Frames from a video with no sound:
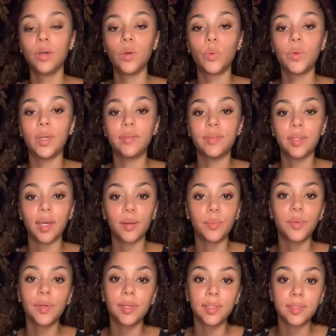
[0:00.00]
We have the
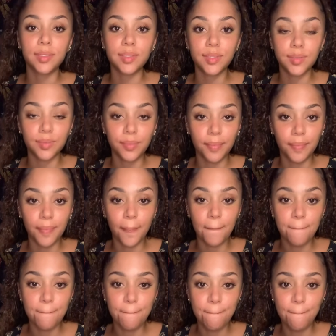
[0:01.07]
Empress.
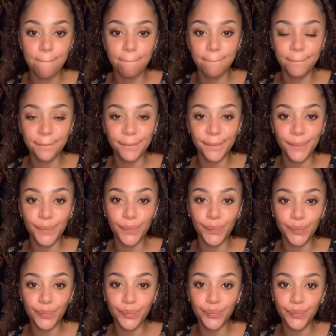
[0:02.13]

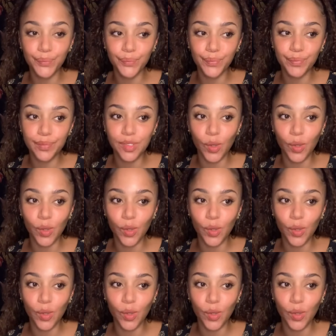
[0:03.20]
Mm,